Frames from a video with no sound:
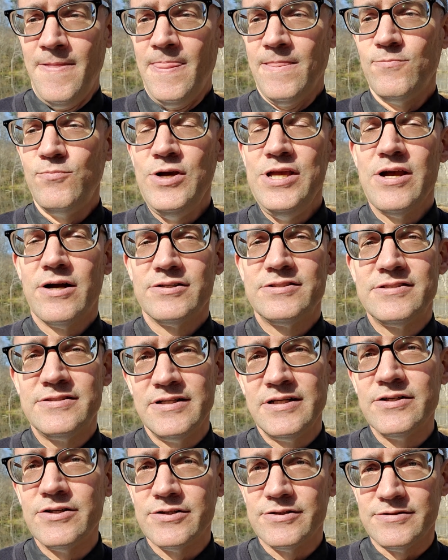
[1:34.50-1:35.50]
We are
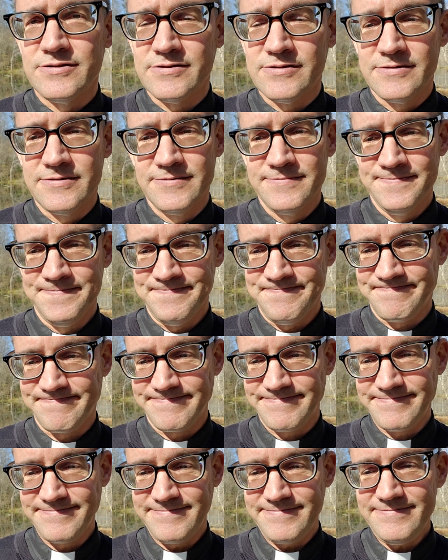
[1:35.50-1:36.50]
sinners.
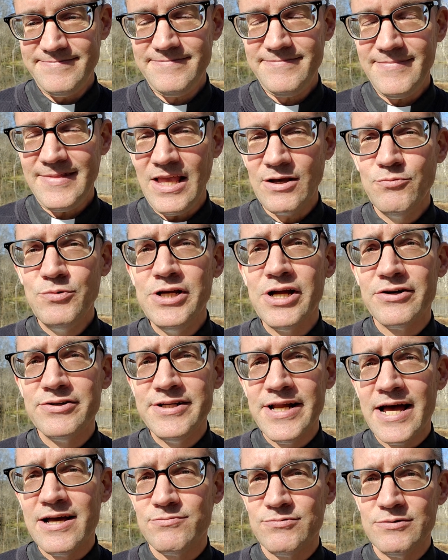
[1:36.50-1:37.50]
We are
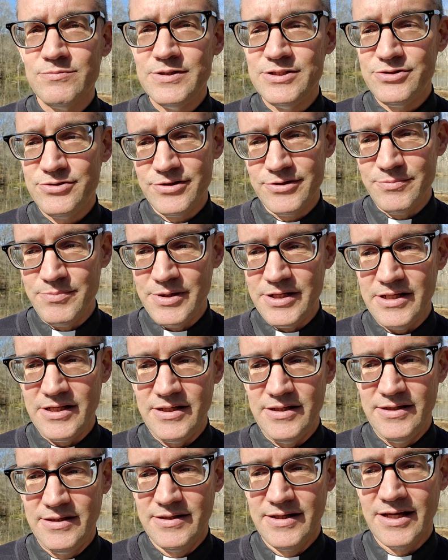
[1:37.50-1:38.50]
not what we should be,
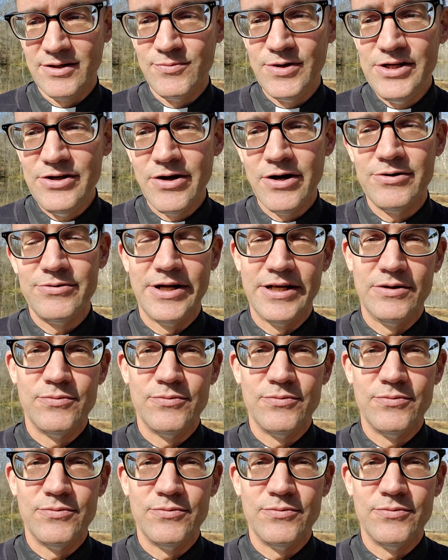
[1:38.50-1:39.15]
and we know it.